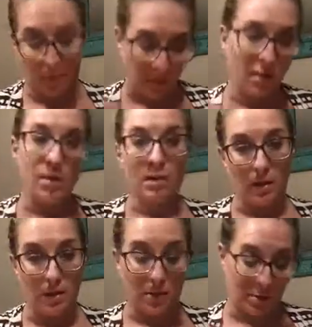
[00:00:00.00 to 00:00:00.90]
You know, so
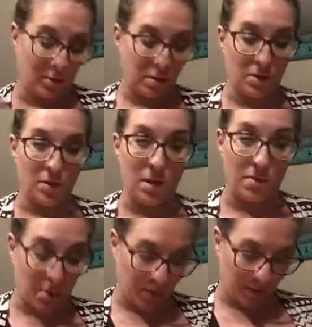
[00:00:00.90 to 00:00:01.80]
then they'll come up
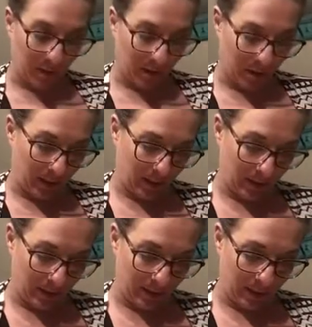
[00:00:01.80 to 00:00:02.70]
with is
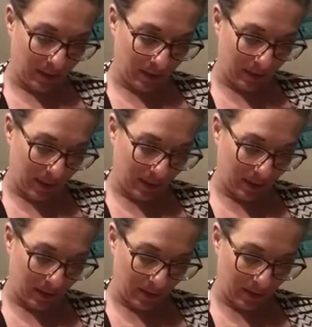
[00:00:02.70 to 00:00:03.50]
less than.